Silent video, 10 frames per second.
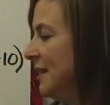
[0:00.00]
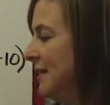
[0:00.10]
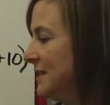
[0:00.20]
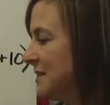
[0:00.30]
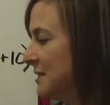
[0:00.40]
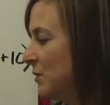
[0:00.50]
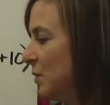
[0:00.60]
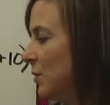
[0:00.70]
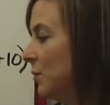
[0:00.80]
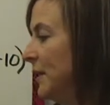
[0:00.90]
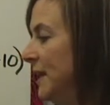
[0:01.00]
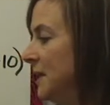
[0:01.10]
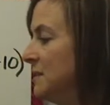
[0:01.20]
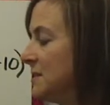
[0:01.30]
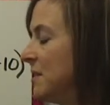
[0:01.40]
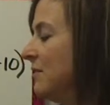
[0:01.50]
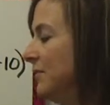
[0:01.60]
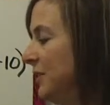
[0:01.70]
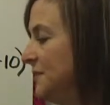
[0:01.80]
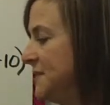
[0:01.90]
This reads
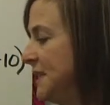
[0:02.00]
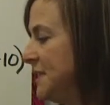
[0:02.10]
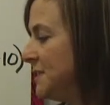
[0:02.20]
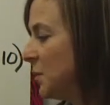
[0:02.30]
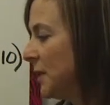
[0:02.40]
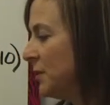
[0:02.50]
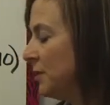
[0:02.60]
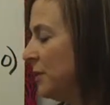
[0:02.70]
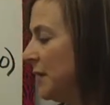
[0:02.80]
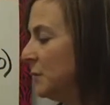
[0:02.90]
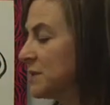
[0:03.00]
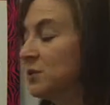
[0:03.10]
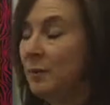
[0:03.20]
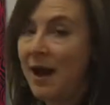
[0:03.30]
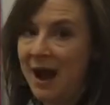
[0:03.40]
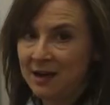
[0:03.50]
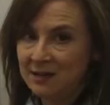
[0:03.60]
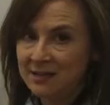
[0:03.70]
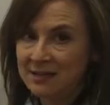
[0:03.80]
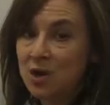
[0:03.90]
15 is greater than or equal to
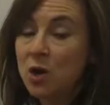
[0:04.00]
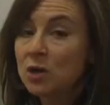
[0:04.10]
x.